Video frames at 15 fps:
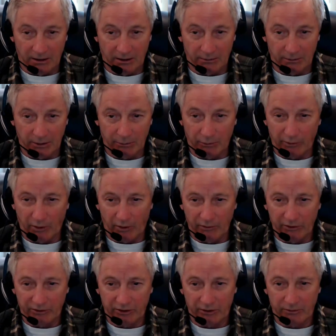And with all
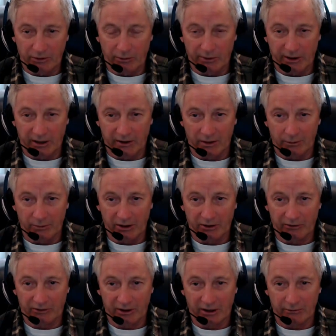this stuff going on, the
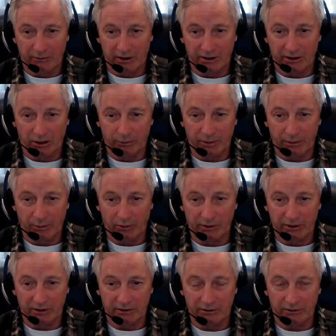biggest thing I want to tell people
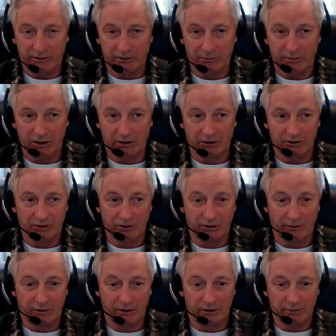is, because
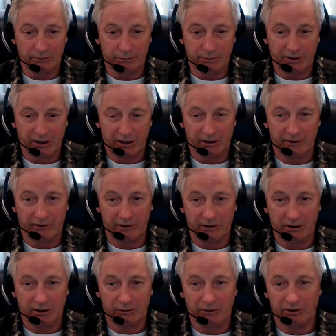of particularly the
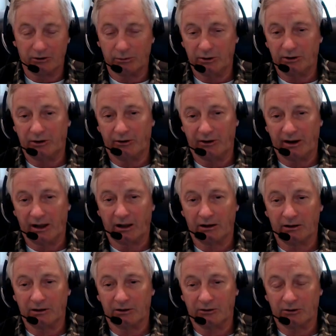increase in
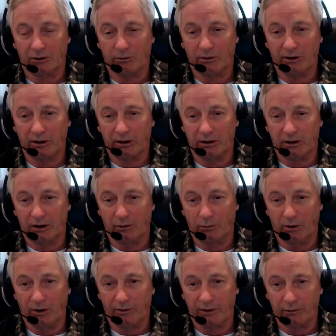materiality and so on, and
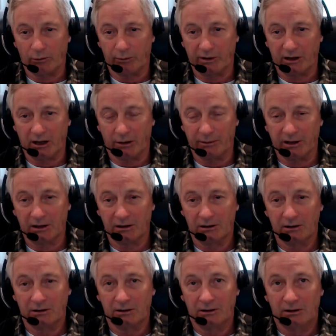wealth that will be coming,
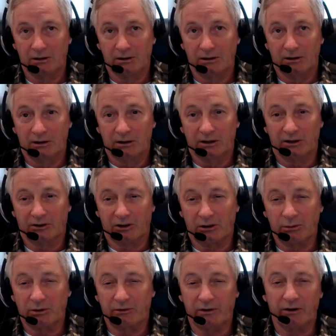it's going to
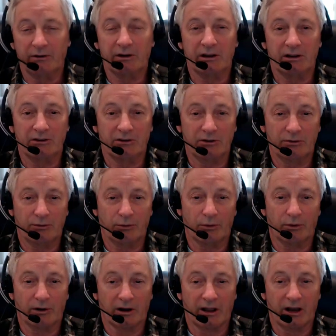be very easy
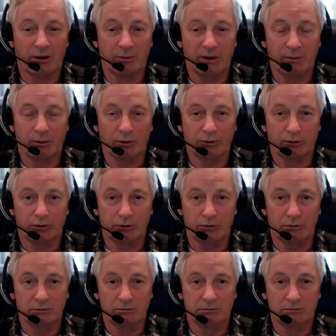for a lot of people to